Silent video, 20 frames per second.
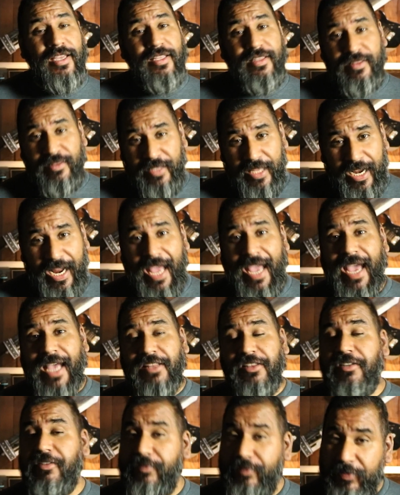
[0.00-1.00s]
and that I
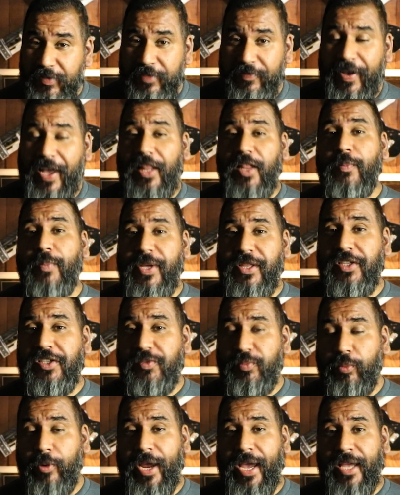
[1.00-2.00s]
had developing this
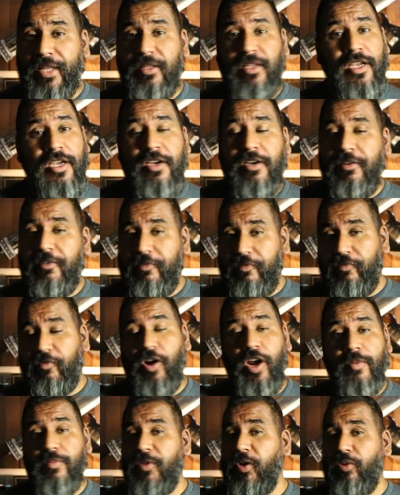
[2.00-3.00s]
brand
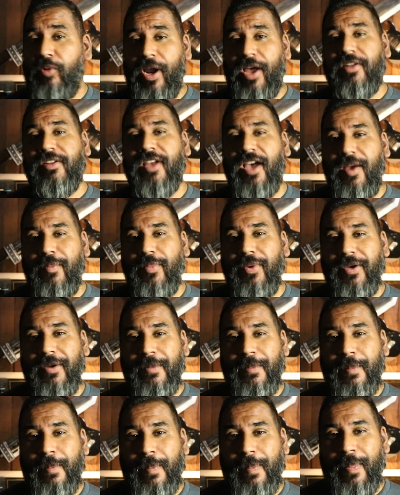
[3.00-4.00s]
from the ground up.
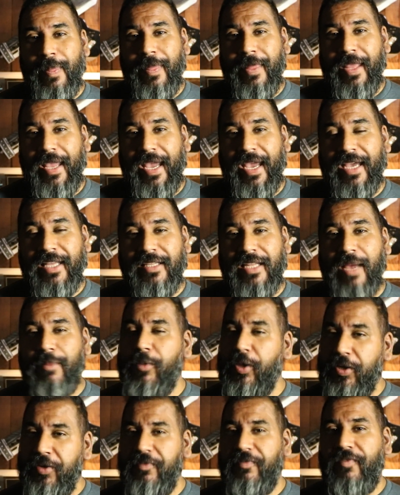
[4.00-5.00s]
And I'm
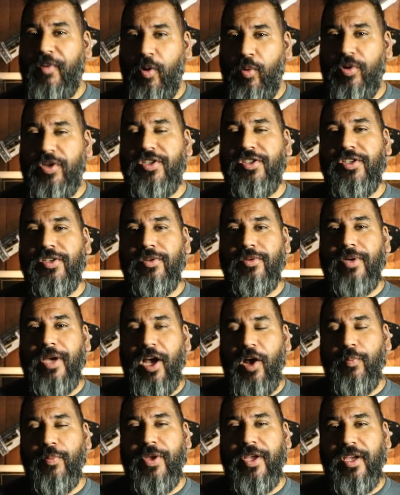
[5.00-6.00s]
looking forward to
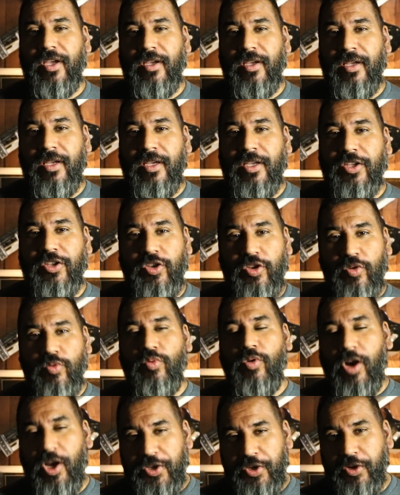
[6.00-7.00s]
helping
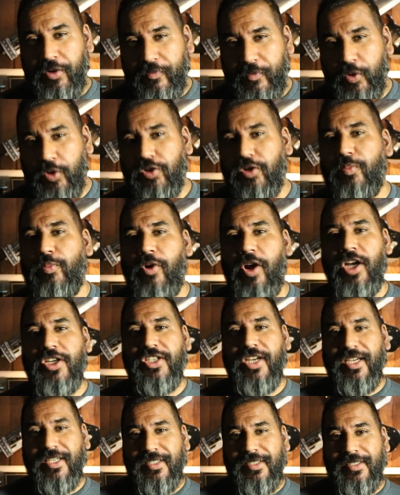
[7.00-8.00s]
you on your future
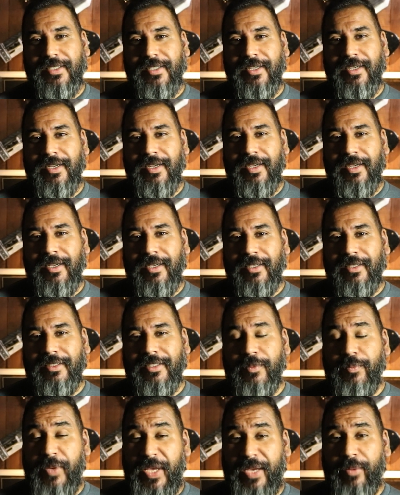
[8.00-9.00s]
projects
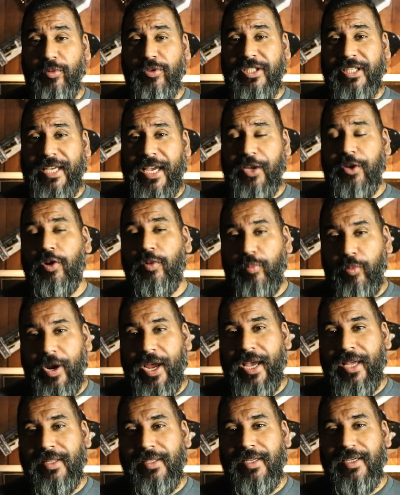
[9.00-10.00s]
to be able to get your
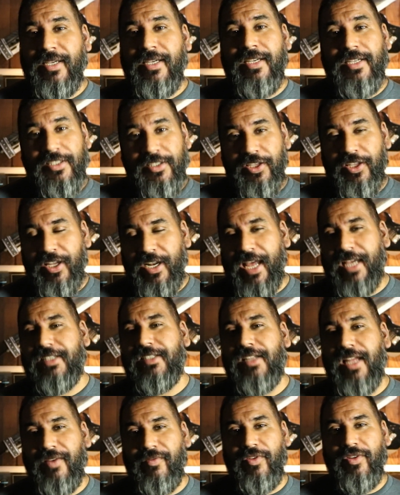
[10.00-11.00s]
brand to the
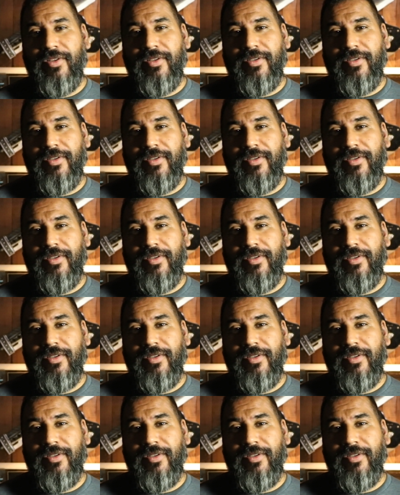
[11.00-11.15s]
next level.